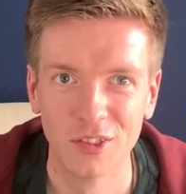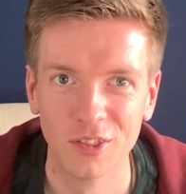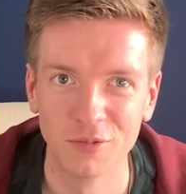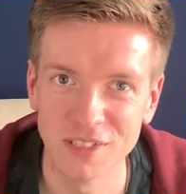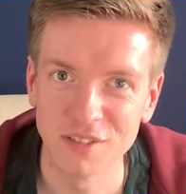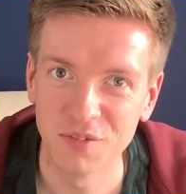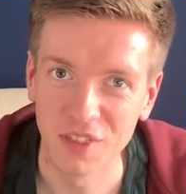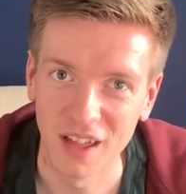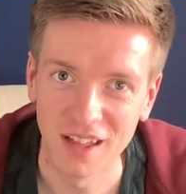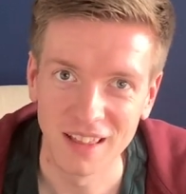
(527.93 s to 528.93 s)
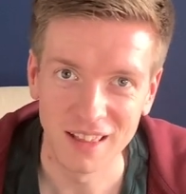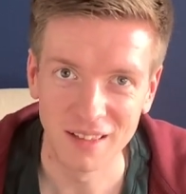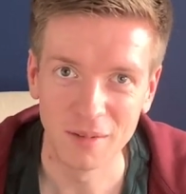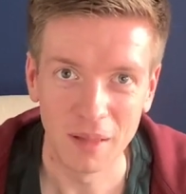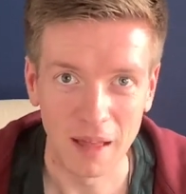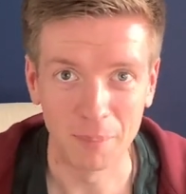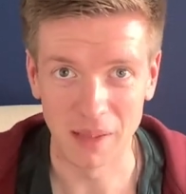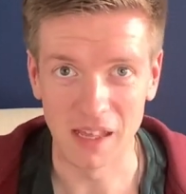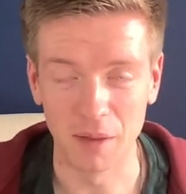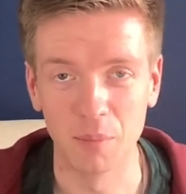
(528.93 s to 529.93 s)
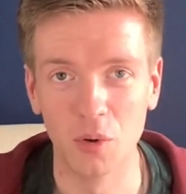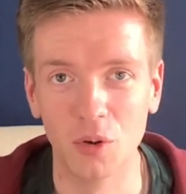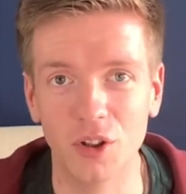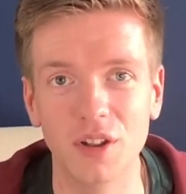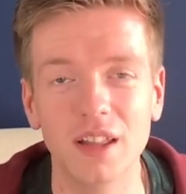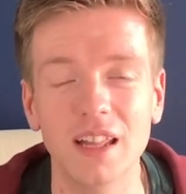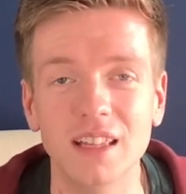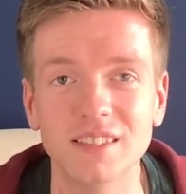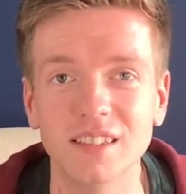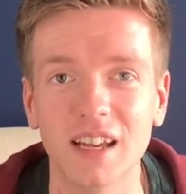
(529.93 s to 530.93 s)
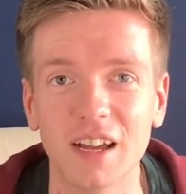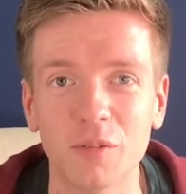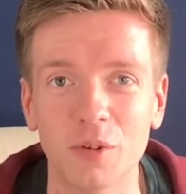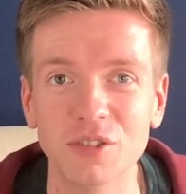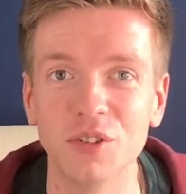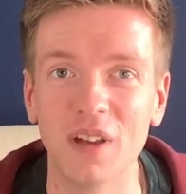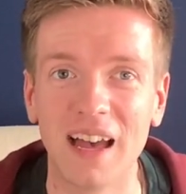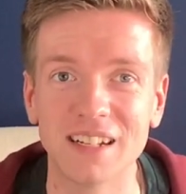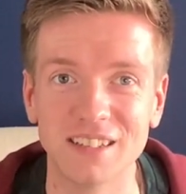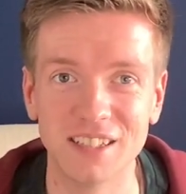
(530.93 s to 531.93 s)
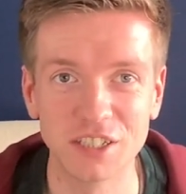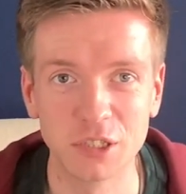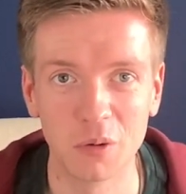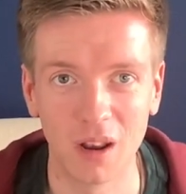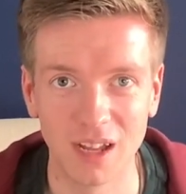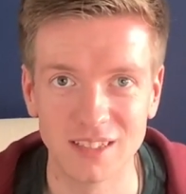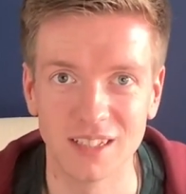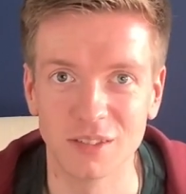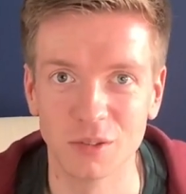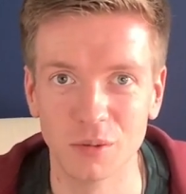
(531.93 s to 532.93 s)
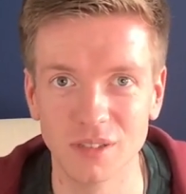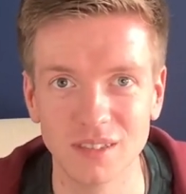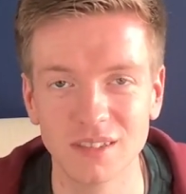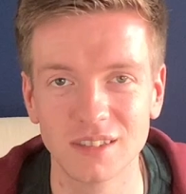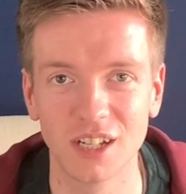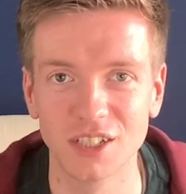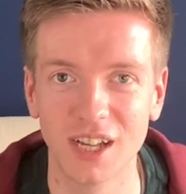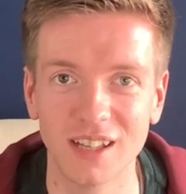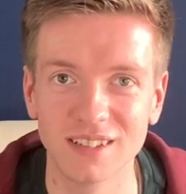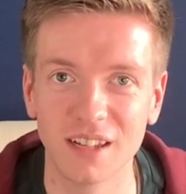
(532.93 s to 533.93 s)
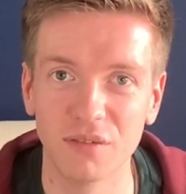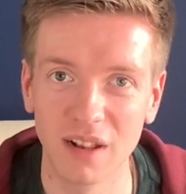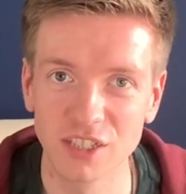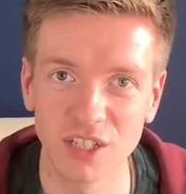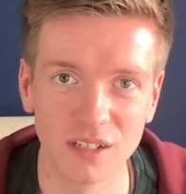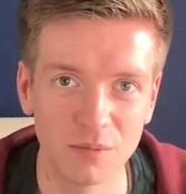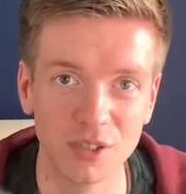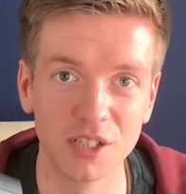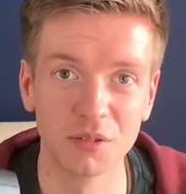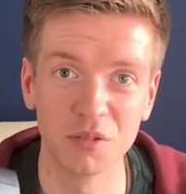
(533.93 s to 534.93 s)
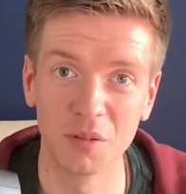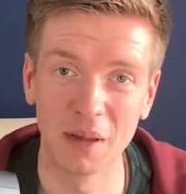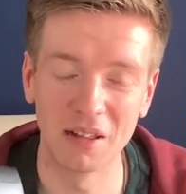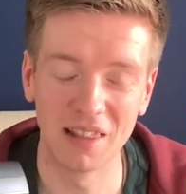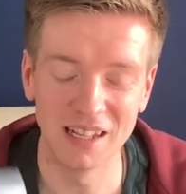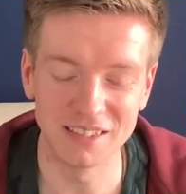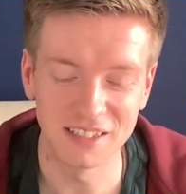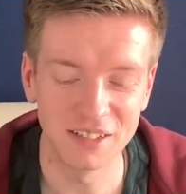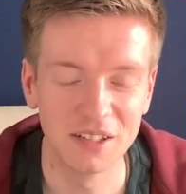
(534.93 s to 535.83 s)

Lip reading: The reason for that being important is that once you add additional lighting sources, such as a flash gun, which I'll talk about later,